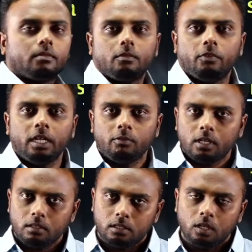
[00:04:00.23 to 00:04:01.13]
whenever
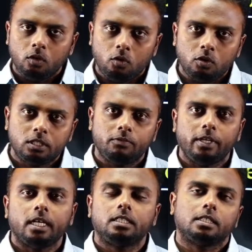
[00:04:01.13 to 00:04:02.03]
the loads we
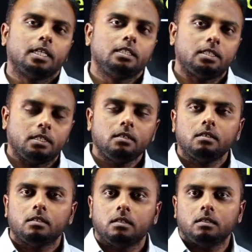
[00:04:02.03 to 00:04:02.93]
are changing,
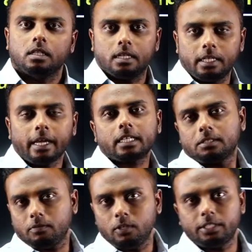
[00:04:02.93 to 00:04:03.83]
the
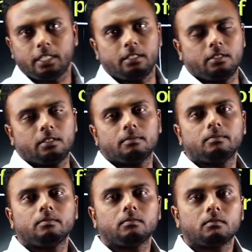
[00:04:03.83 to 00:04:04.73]
reaction will change.
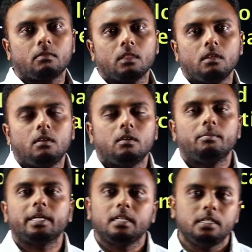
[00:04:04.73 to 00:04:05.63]

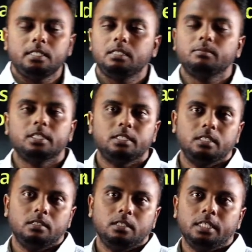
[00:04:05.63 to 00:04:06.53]
But in DC
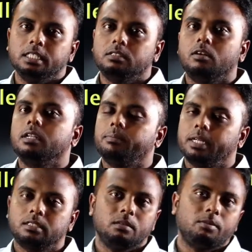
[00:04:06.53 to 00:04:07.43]
machine, it is not
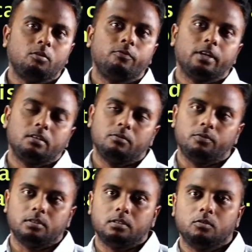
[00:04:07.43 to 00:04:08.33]
depends on power factor
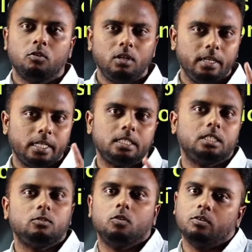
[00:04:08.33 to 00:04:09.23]
first, only
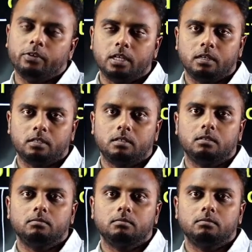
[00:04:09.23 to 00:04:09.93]
resistive load we connect.